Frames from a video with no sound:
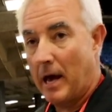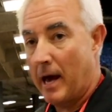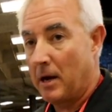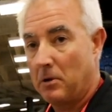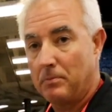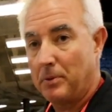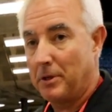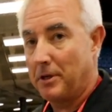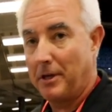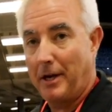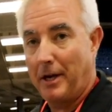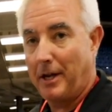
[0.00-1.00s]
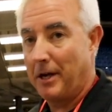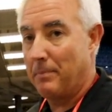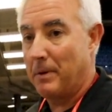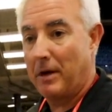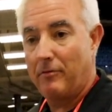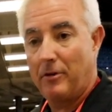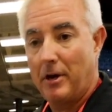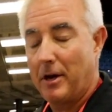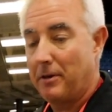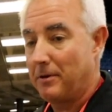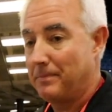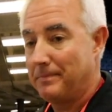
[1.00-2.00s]
I don't put any above the
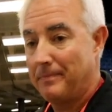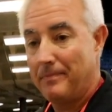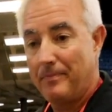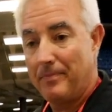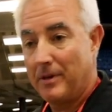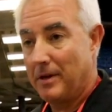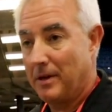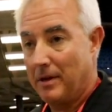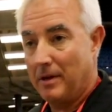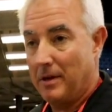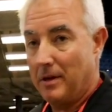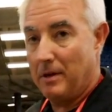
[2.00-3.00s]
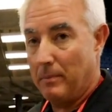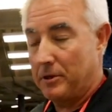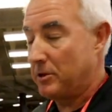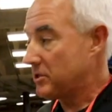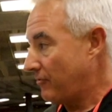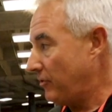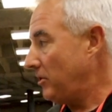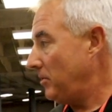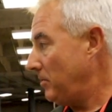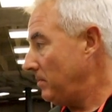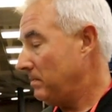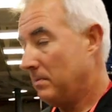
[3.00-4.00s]
other. But there's a
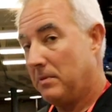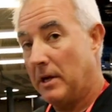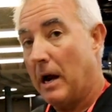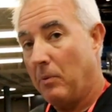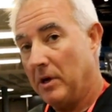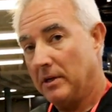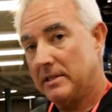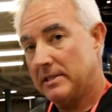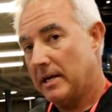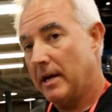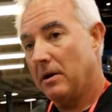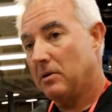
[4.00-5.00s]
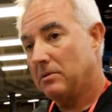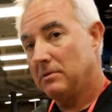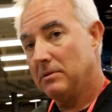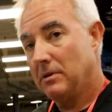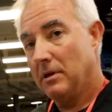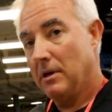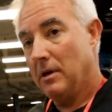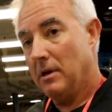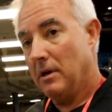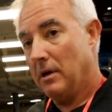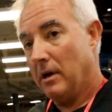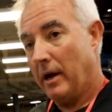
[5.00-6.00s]
few that I wouldn't sell
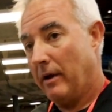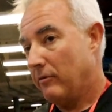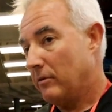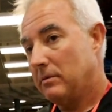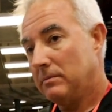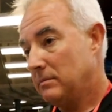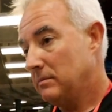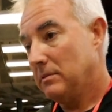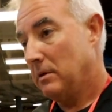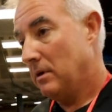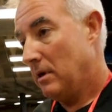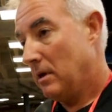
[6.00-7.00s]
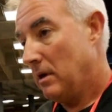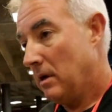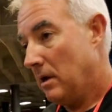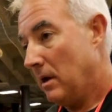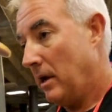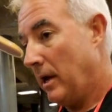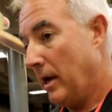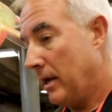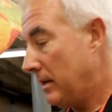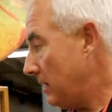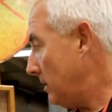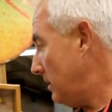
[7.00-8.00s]
ever,
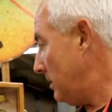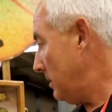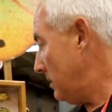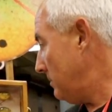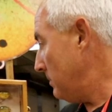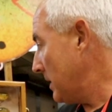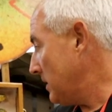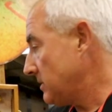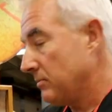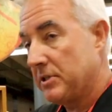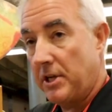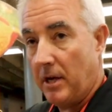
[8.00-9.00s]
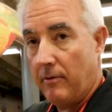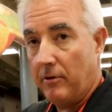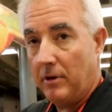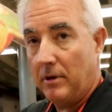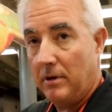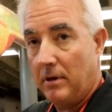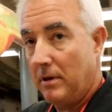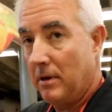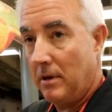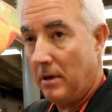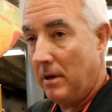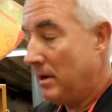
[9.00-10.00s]
and because it was given.
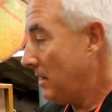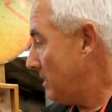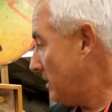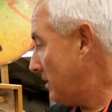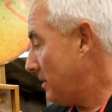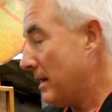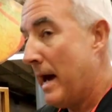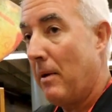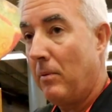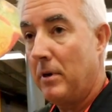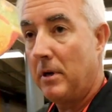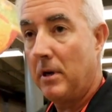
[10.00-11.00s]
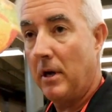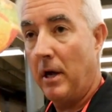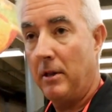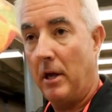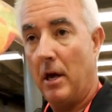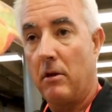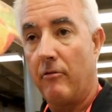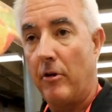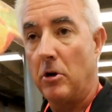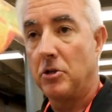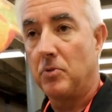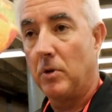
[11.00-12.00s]
That one and the other
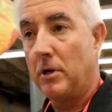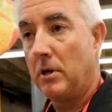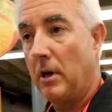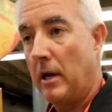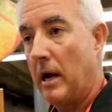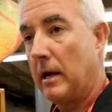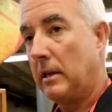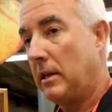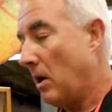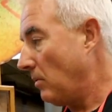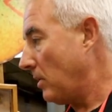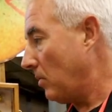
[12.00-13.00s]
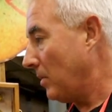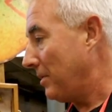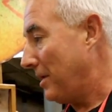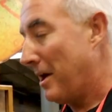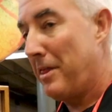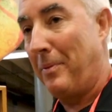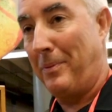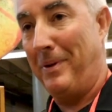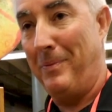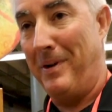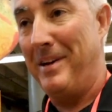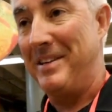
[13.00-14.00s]
first one, and I don't know where the other
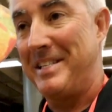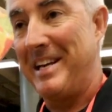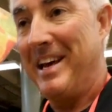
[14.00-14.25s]
one was.